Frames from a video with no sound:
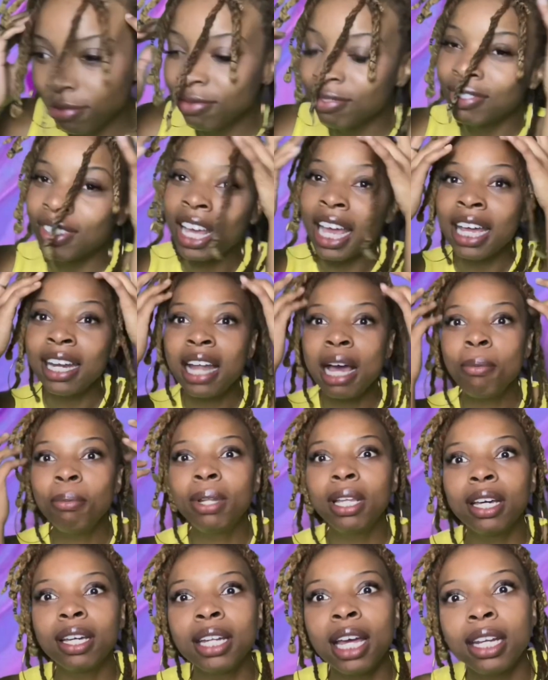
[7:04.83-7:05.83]
And I'm
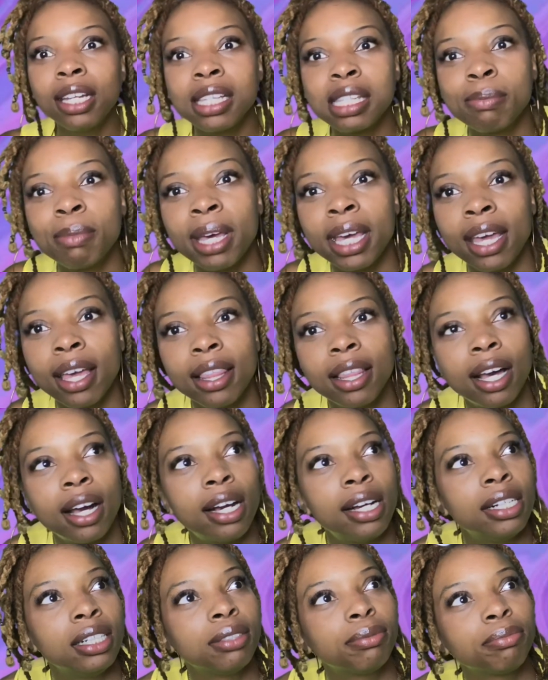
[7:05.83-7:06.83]
looking at this man
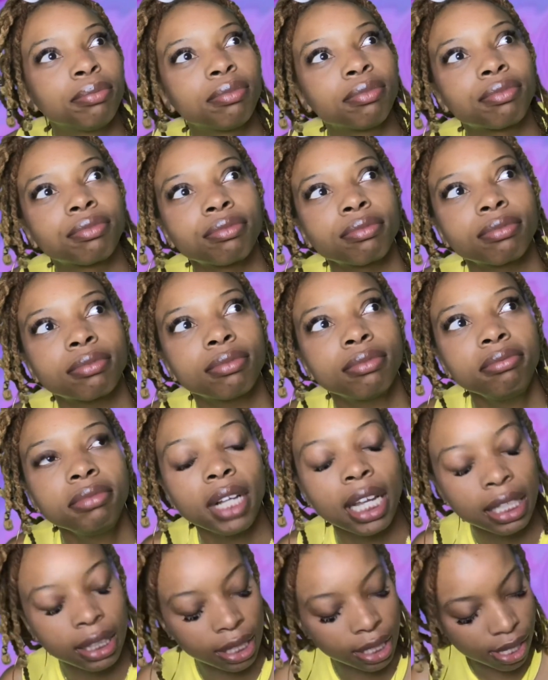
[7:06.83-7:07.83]
like,
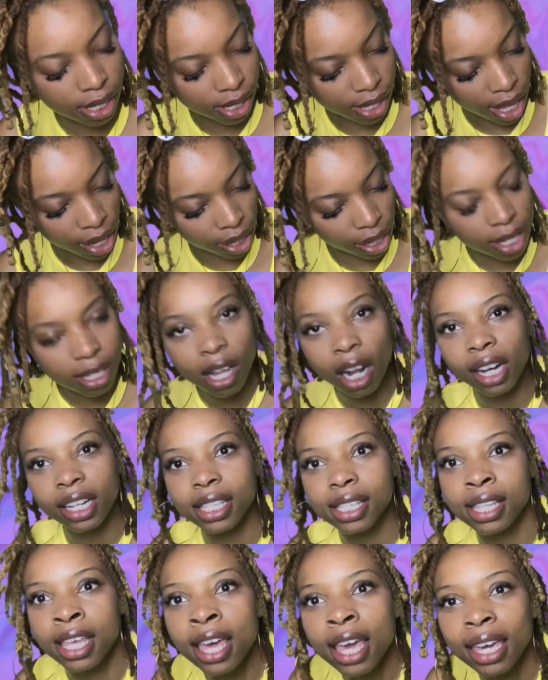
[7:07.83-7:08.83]
the seconds are
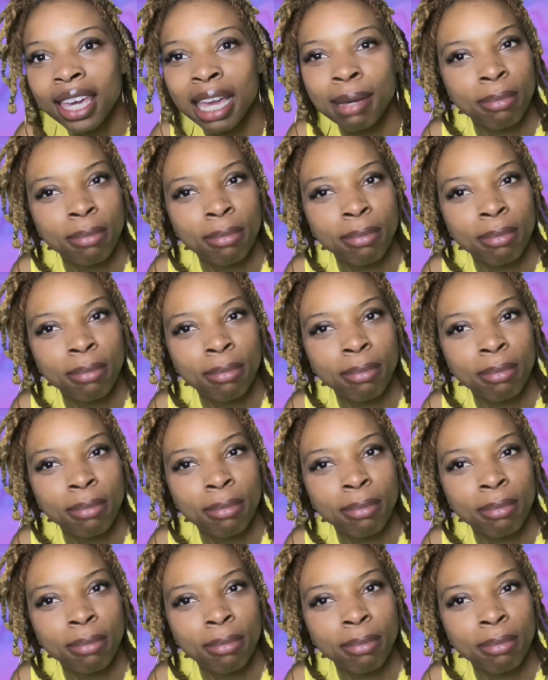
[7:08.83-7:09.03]
ticking.